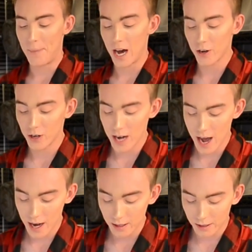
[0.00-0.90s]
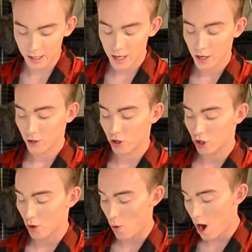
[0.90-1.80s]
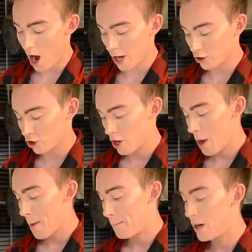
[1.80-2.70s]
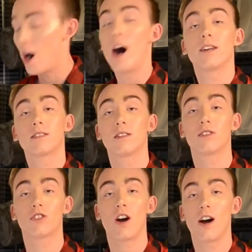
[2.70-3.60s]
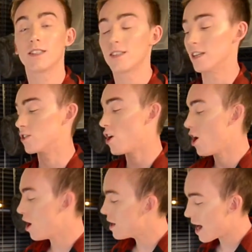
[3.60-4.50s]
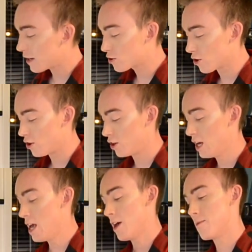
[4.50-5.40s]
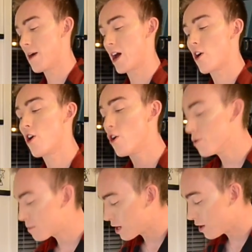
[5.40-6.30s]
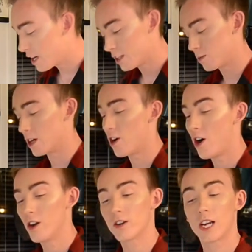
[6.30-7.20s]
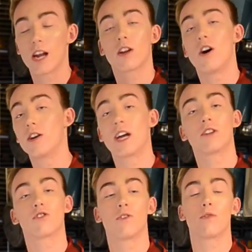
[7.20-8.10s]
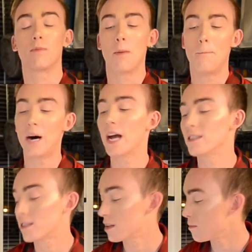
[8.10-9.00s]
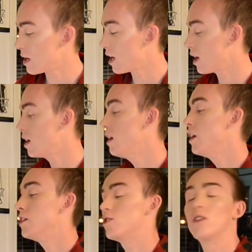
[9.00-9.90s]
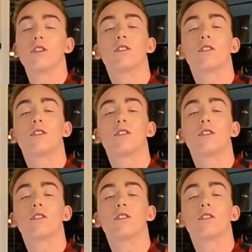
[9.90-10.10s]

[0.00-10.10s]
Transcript: butternut squash pasta sauce. It's all natural. My whole meal has been all organic, all natural, from the bison meat to the